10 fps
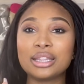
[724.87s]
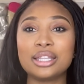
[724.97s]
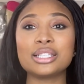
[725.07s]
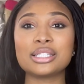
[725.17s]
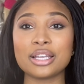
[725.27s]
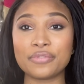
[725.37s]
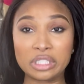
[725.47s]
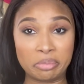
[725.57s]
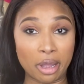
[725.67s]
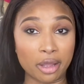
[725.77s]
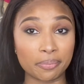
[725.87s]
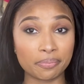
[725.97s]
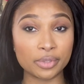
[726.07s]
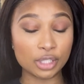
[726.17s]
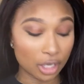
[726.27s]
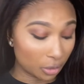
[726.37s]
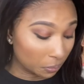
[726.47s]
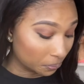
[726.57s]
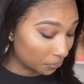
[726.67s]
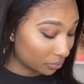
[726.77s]
this stuff is bomb. So
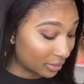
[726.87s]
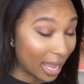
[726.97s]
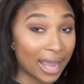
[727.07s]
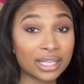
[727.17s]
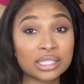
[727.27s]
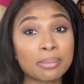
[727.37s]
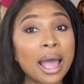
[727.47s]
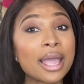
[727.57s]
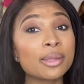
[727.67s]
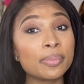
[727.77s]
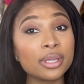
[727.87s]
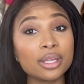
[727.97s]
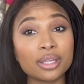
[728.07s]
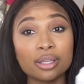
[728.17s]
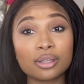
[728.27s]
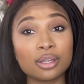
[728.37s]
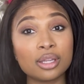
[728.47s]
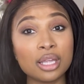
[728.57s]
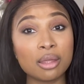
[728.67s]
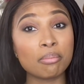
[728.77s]
that is my opinion,
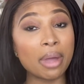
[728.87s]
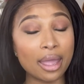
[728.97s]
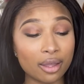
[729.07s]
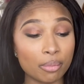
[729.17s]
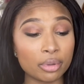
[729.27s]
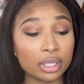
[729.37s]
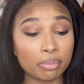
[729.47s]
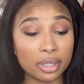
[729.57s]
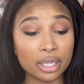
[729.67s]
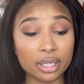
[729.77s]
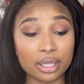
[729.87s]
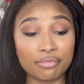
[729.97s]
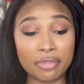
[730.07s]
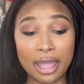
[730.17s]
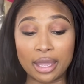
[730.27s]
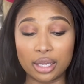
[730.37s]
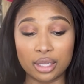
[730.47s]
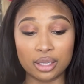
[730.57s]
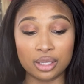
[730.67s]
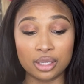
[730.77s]
my humble opinion, that
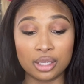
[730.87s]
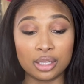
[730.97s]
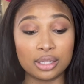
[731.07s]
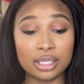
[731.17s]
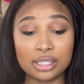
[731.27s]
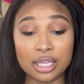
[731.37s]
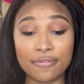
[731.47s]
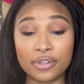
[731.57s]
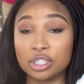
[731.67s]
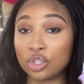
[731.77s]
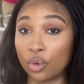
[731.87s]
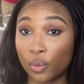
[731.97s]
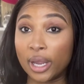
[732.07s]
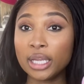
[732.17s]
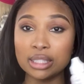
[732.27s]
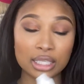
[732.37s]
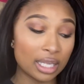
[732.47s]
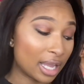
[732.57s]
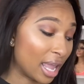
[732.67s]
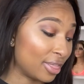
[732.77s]
this stuff is great.
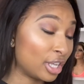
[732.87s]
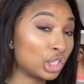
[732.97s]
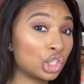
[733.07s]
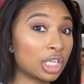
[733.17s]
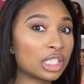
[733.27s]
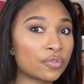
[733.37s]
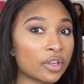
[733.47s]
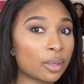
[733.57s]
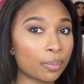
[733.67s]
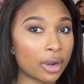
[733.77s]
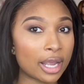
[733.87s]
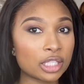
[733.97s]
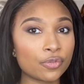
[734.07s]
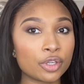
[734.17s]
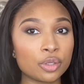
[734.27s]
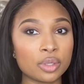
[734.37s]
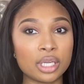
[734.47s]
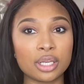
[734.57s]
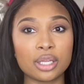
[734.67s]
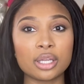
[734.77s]
And then just for the price, for you
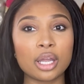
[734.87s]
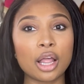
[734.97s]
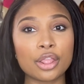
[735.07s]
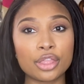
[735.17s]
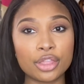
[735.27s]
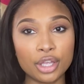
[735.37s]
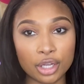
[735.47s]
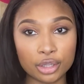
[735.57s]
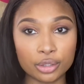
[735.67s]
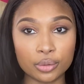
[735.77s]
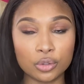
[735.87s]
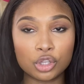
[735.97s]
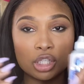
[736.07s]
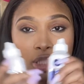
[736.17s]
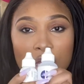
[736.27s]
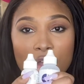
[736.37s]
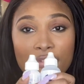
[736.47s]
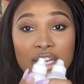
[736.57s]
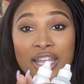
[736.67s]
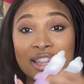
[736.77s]
getting the glue, the
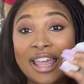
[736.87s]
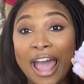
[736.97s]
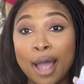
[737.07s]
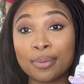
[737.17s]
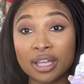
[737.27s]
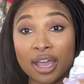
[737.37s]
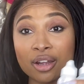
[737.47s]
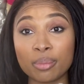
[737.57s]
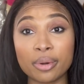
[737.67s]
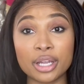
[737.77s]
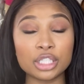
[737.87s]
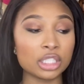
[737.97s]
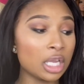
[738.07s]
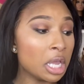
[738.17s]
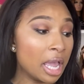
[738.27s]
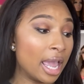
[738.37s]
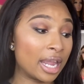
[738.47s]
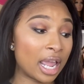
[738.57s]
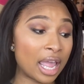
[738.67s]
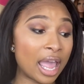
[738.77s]
solvent, and the applicator brush,
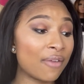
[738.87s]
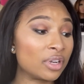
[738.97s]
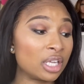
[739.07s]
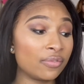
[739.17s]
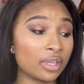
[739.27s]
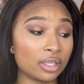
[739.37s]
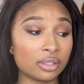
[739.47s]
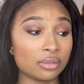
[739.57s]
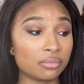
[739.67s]
and I haven't even,